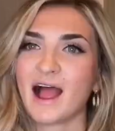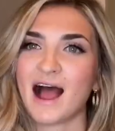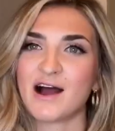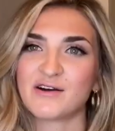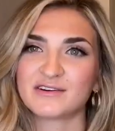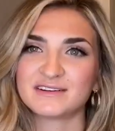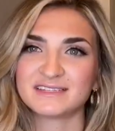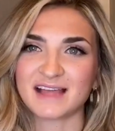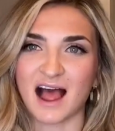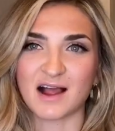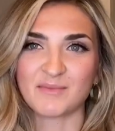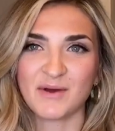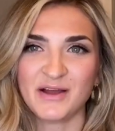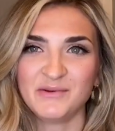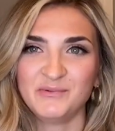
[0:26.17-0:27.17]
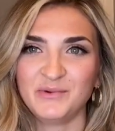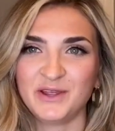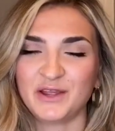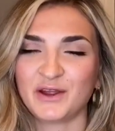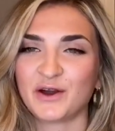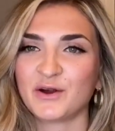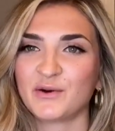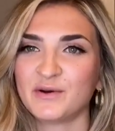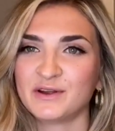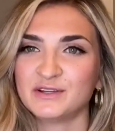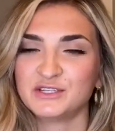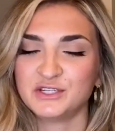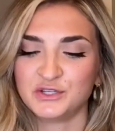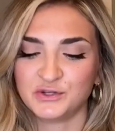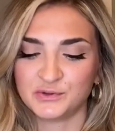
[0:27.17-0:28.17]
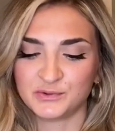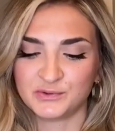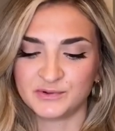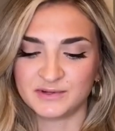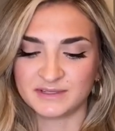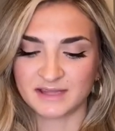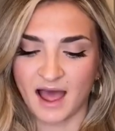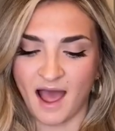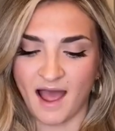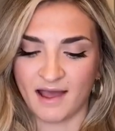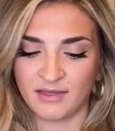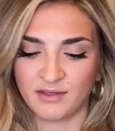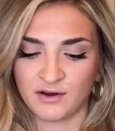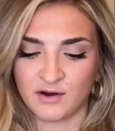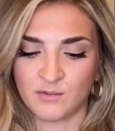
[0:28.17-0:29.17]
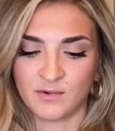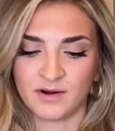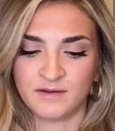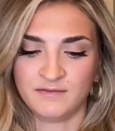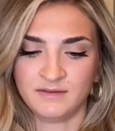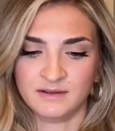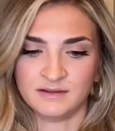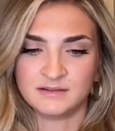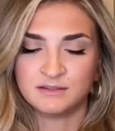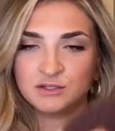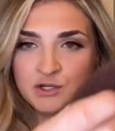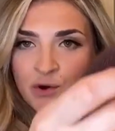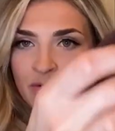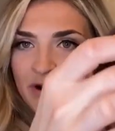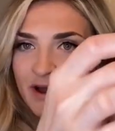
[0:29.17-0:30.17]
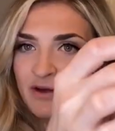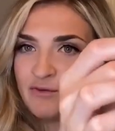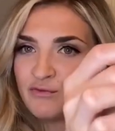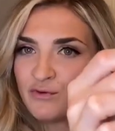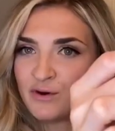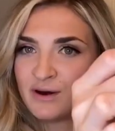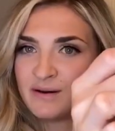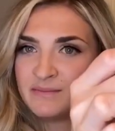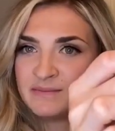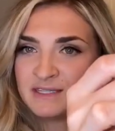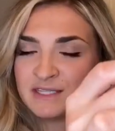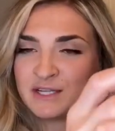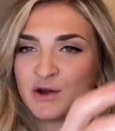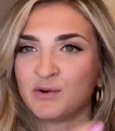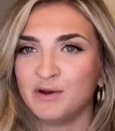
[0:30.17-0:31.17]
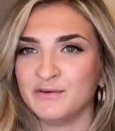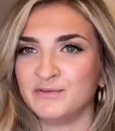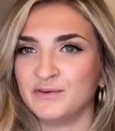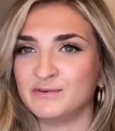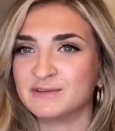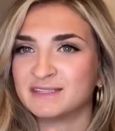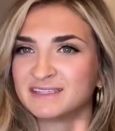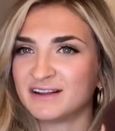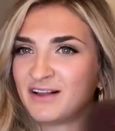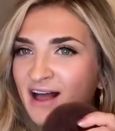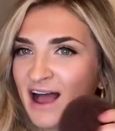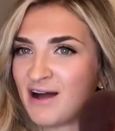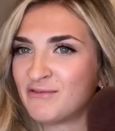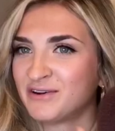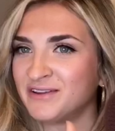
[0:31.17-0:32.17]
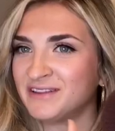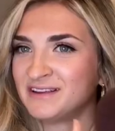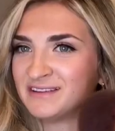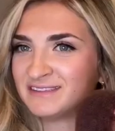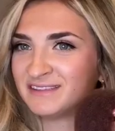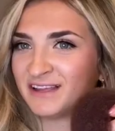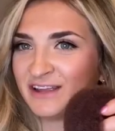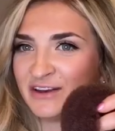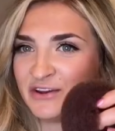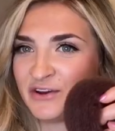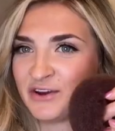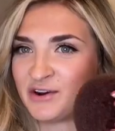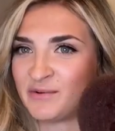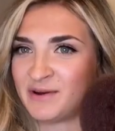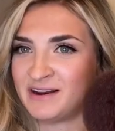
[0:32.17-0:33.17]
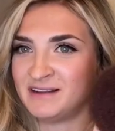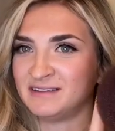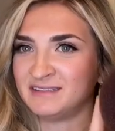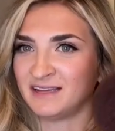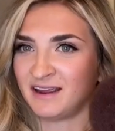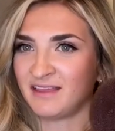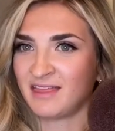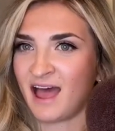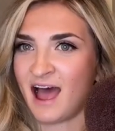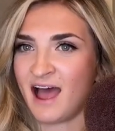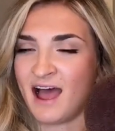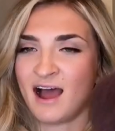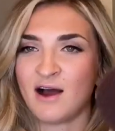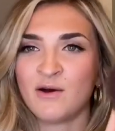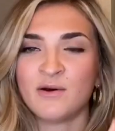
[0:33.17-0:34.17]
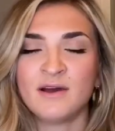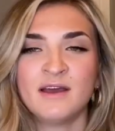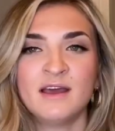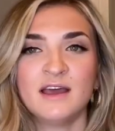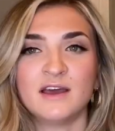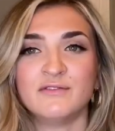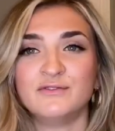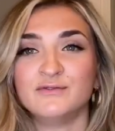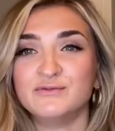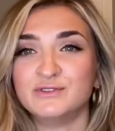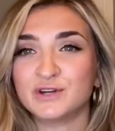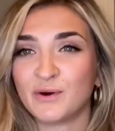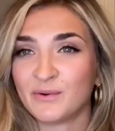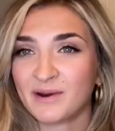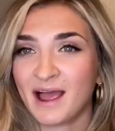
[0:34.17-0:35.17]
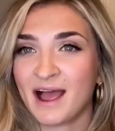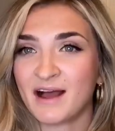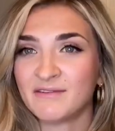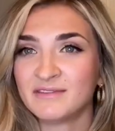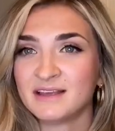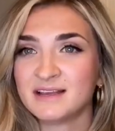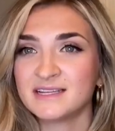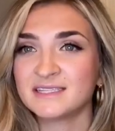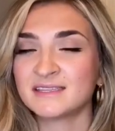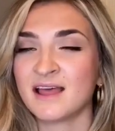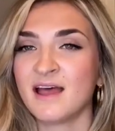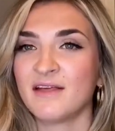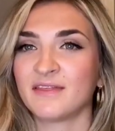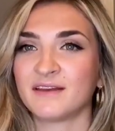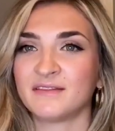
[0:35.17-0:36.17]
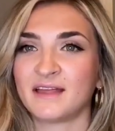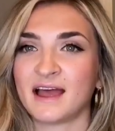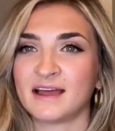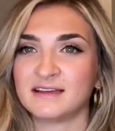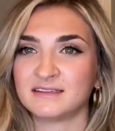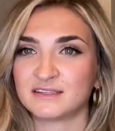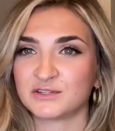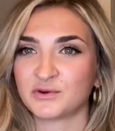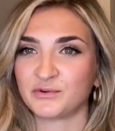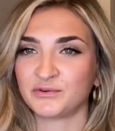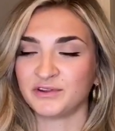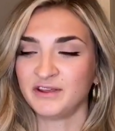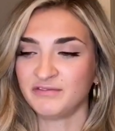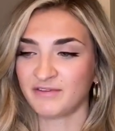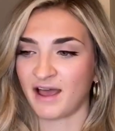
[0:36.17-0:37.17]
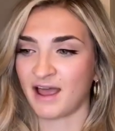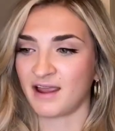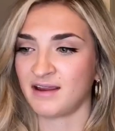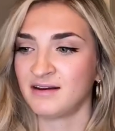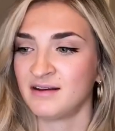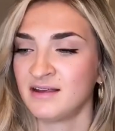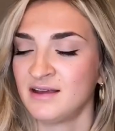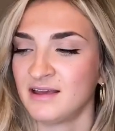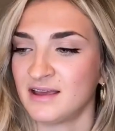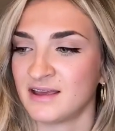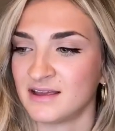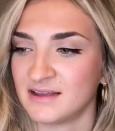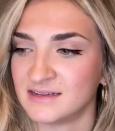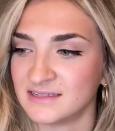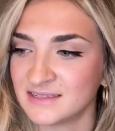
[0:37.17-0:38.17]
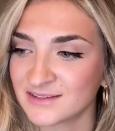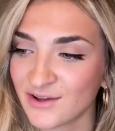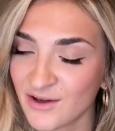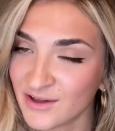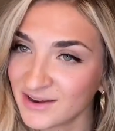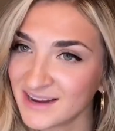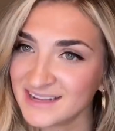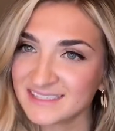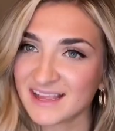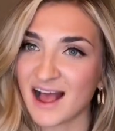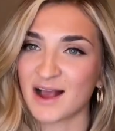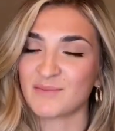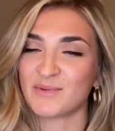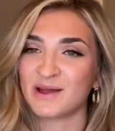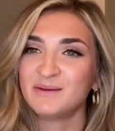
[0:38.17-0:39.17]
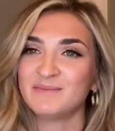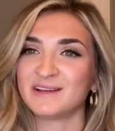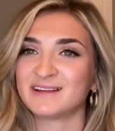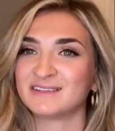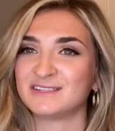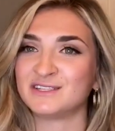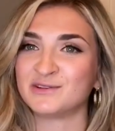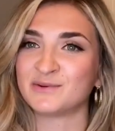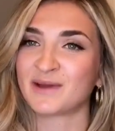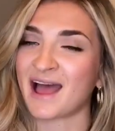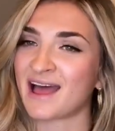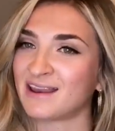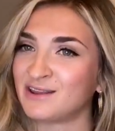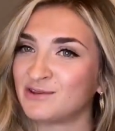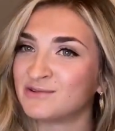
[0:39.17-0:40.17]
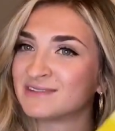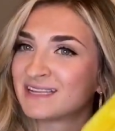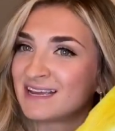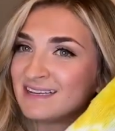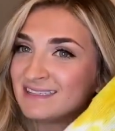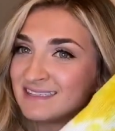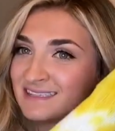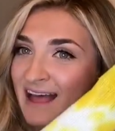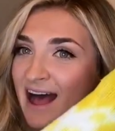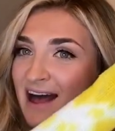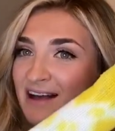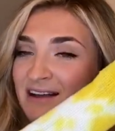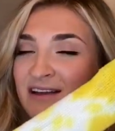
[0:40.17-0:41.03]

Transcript: our sock bun, we are going to use either one of these donut forms. So if you still have one of these, then you're gonna wanna dig that out. If you don't have this, then that is totally fine. It is called a sock bun because you can use a sock.